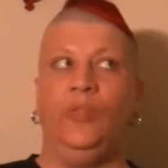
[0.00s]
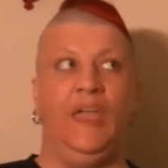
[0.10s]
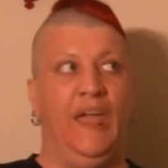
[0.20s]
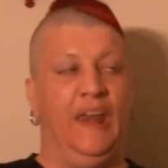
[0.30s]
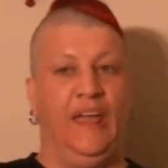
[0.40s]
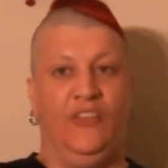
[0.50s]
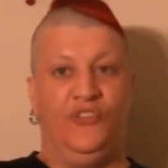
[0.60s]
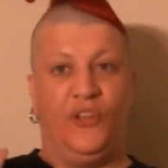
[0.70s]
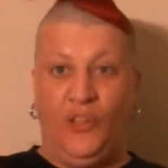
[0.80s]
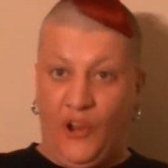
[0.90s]
It is
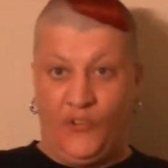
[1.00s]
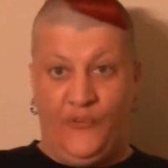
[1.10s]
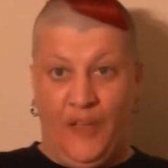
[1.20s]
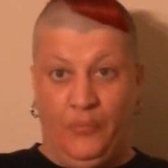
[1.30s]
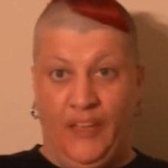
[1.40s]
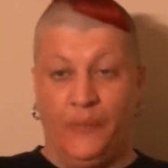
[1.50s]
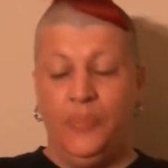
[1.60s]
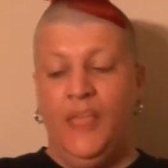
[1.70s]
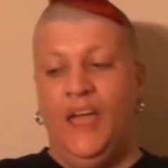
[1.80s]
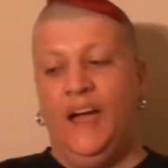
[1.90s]
the Clark family.
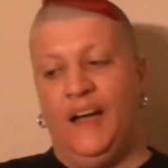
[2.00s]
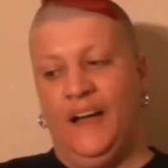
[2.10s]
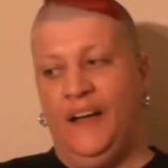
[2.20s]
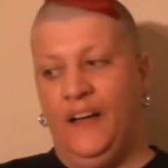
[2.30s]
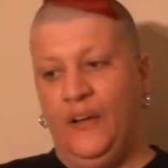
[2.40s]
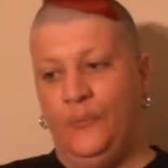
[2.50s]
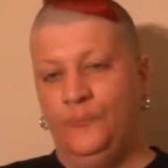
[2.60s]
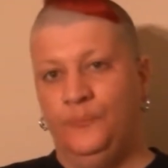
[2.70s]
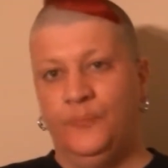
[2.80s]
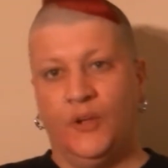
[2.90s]

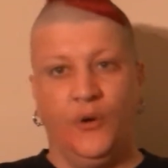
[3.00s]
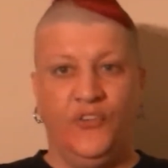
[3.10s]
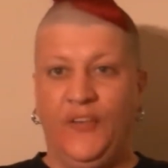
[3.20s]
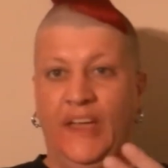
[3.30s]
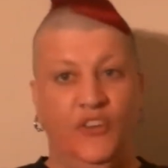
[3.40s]
Chrissy